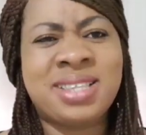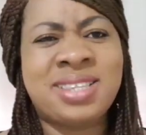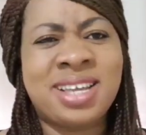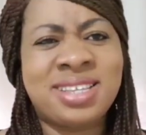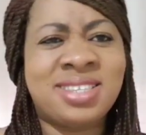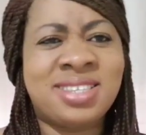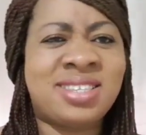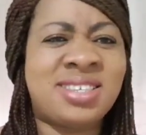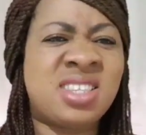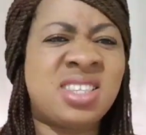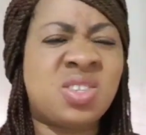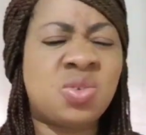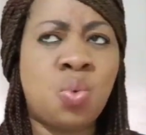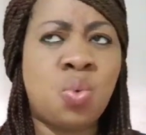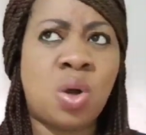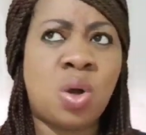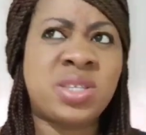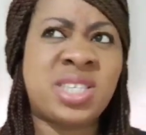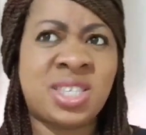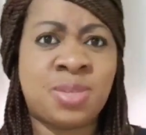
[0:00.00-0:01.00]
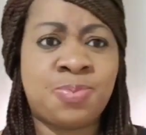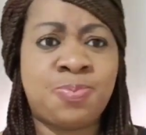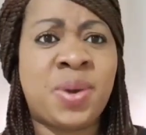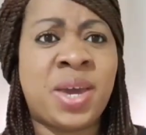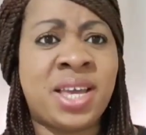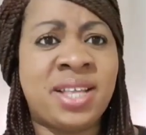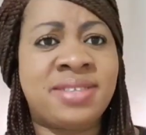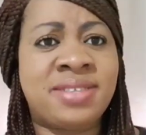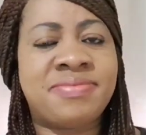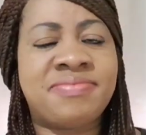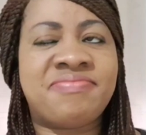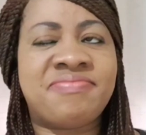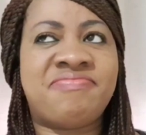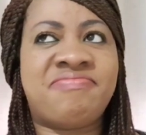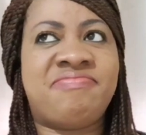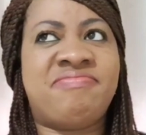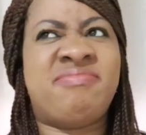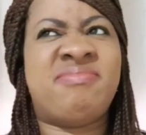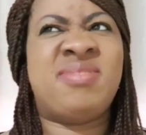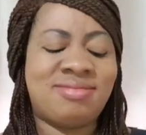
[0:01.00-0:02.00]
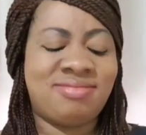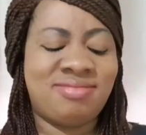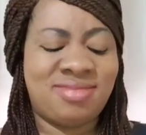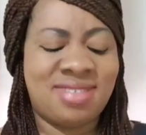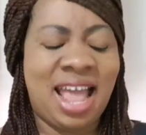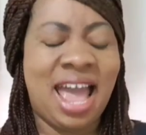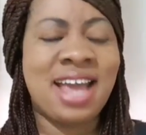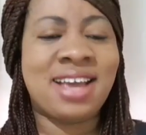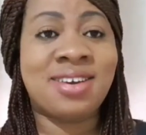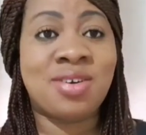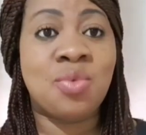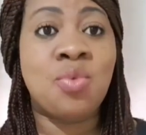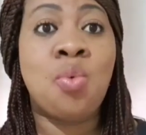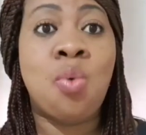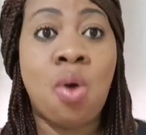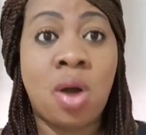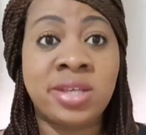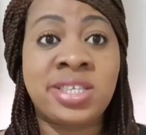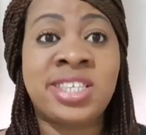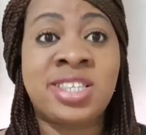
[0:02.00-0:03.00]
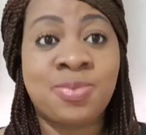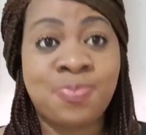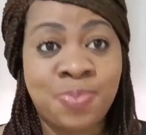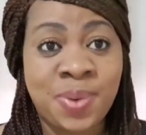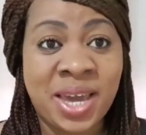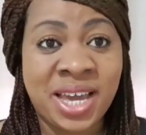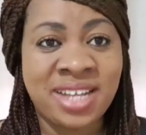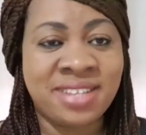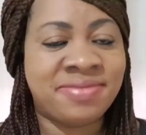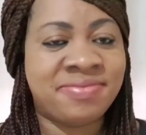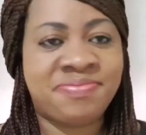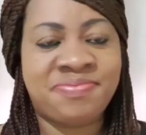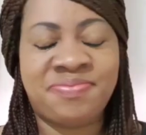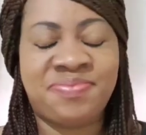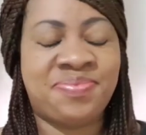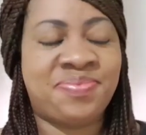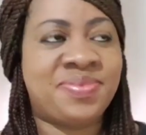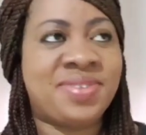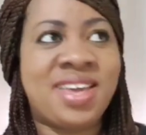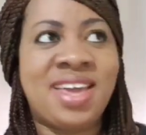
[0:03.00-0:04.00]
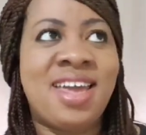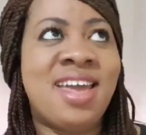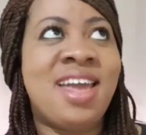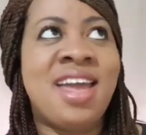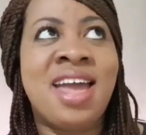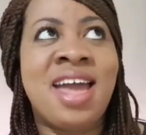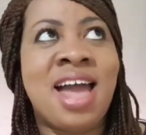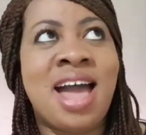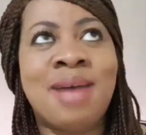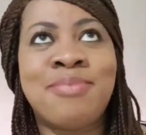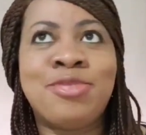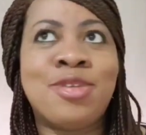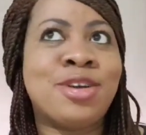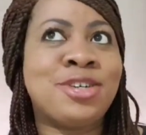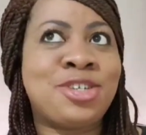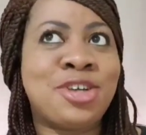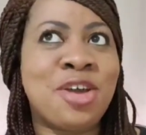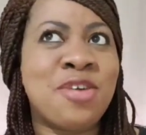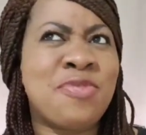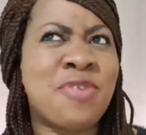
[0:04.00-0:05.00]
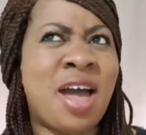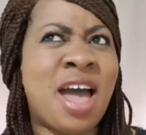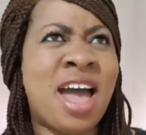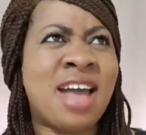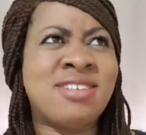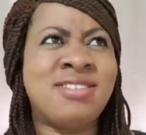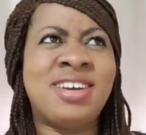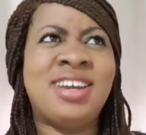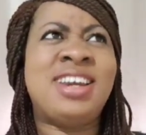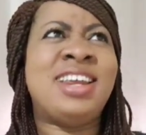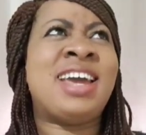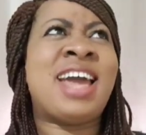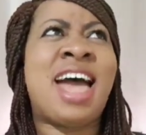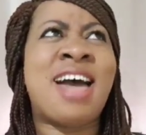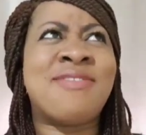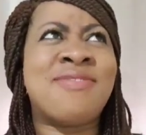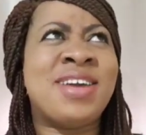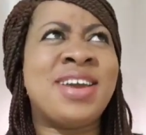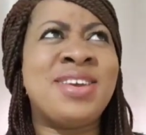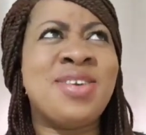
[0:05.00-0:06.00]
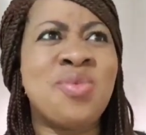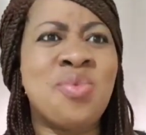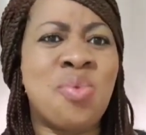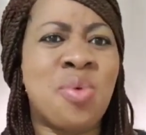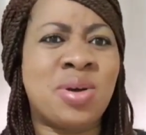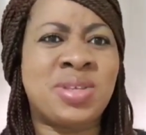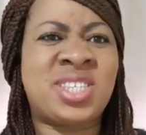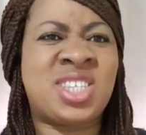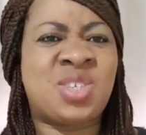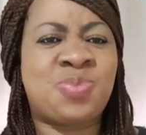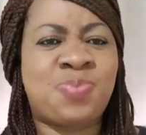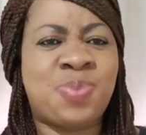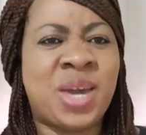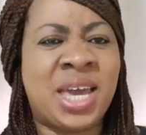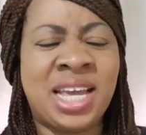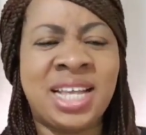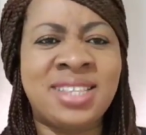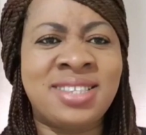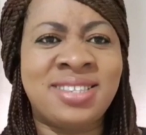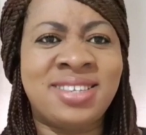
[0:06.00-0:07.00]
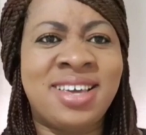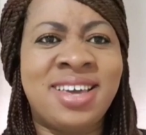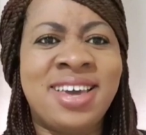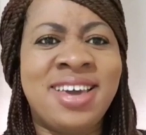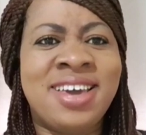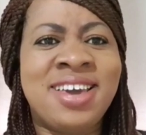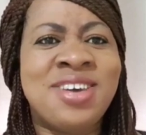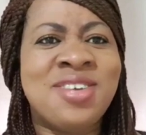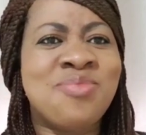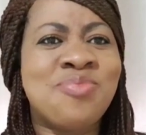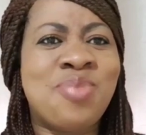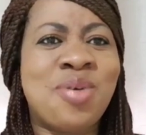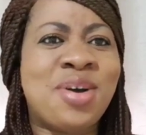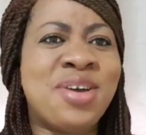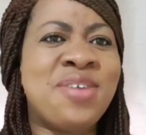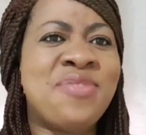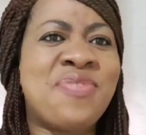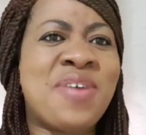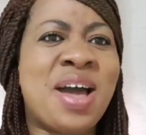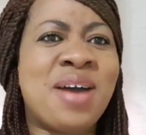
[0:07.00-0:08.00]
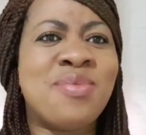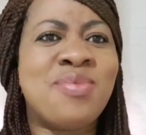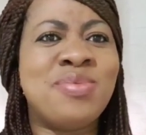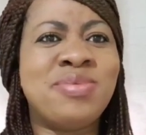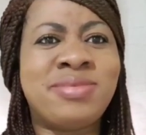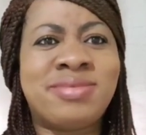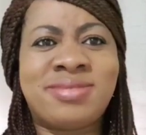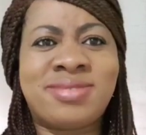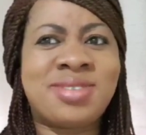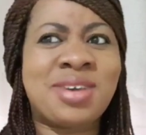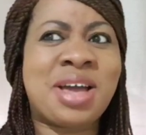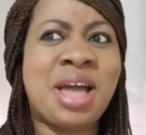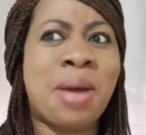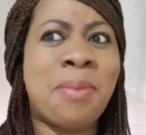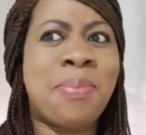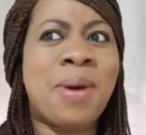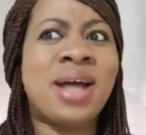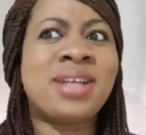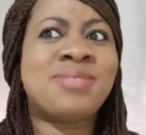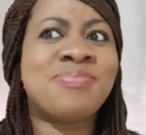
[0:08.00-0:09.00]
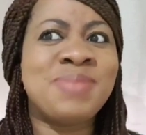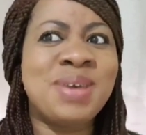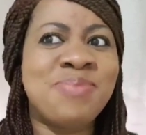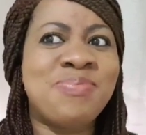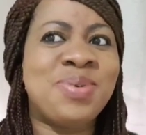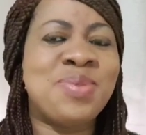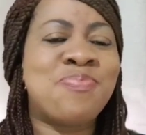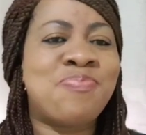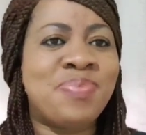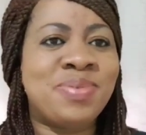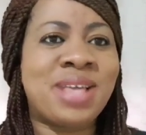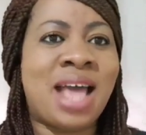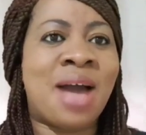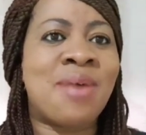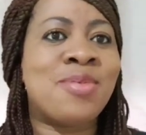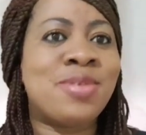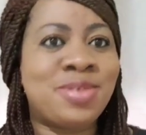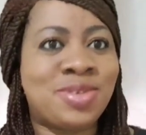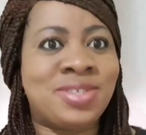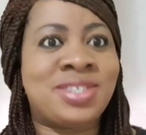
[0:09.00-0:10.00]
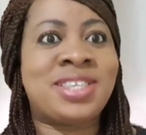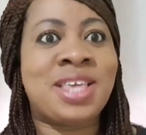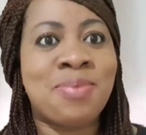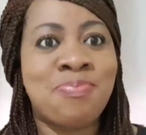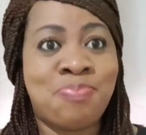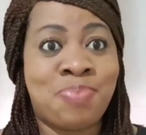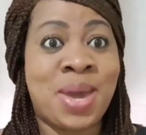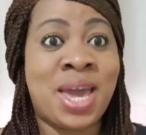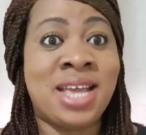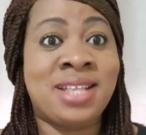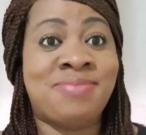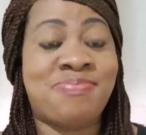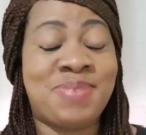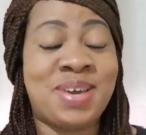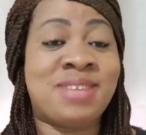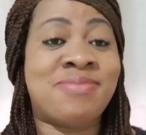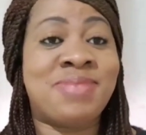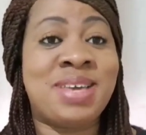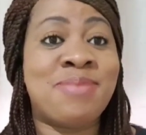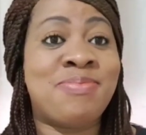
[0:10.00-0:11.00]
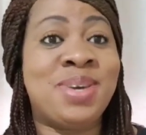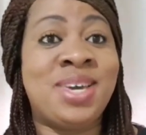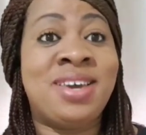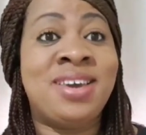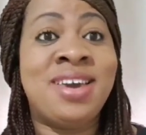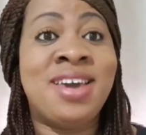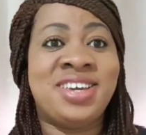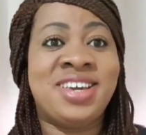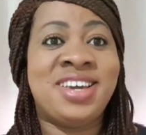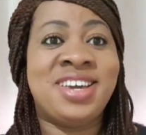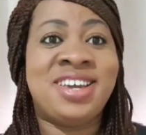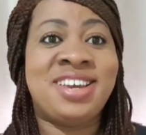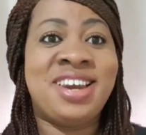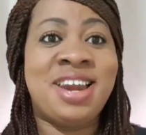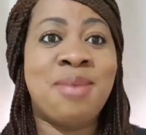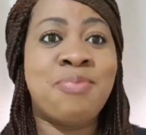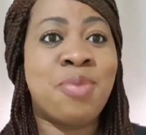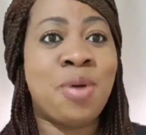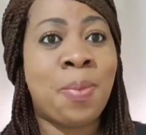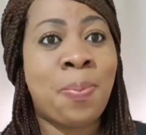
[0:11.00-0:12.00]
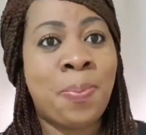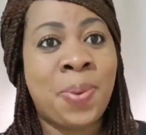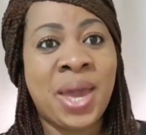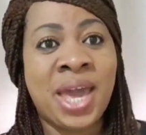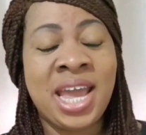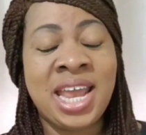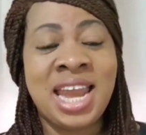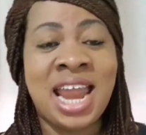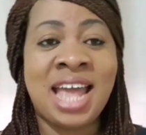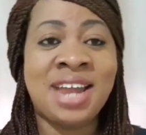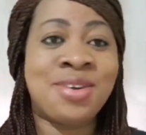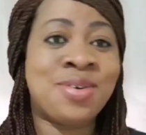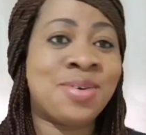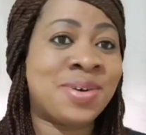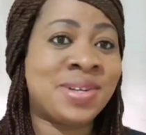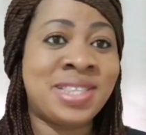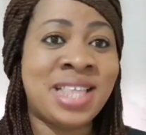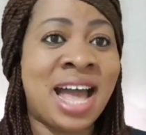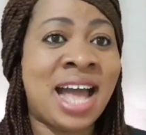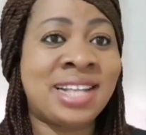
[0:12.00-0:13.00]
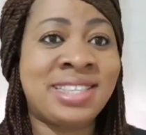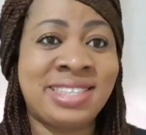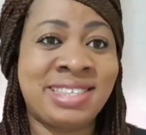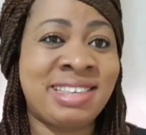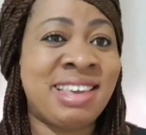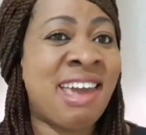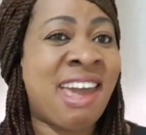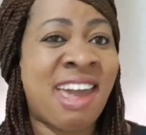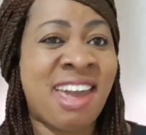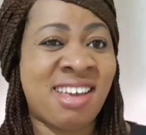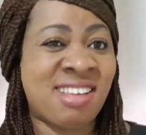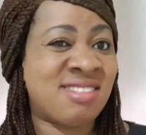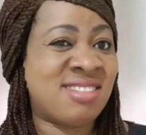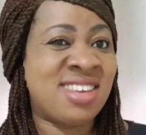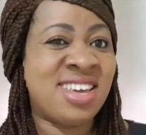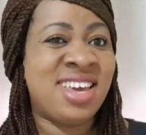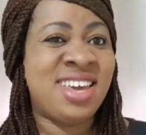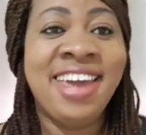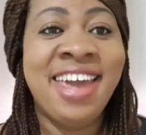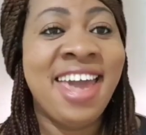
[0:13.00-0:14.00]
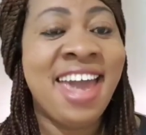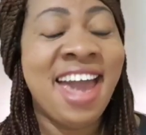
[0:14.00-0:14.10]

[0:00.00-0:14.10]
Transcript: Number 36. Worst pain. Like worst pain. I'm not sure if I really have any worst pain, but if I would talk about maybe I want to say pain, maybe labor pain and all that, yeah.